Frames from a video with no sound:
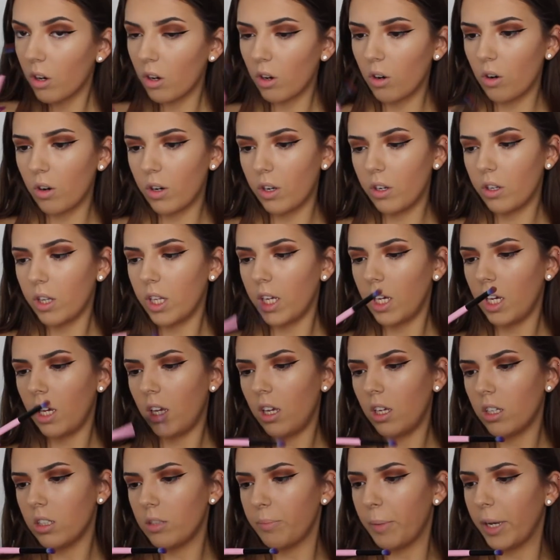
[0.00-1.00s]
on
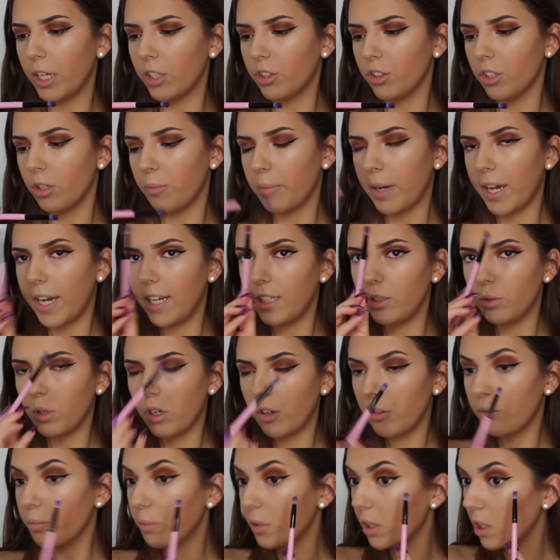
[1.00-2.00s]
the Spectrum
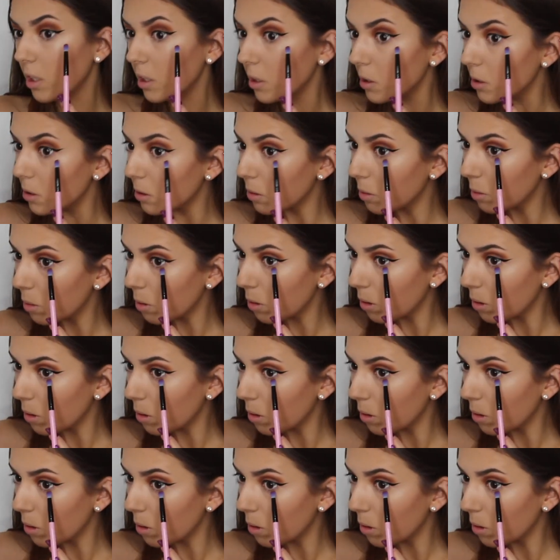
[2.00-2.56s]
A12 brush.